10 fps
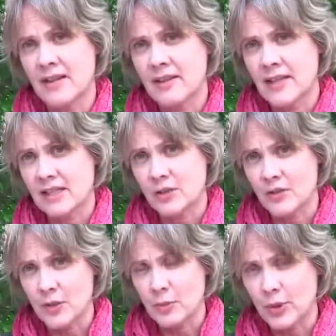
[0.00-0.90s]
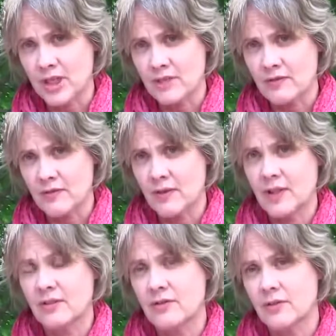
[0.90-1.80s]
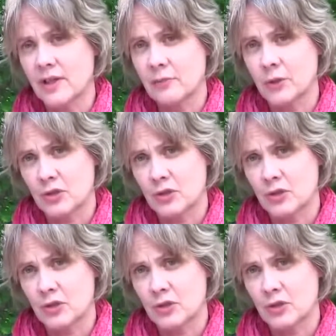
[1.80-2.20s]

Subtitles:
I think that's sort point of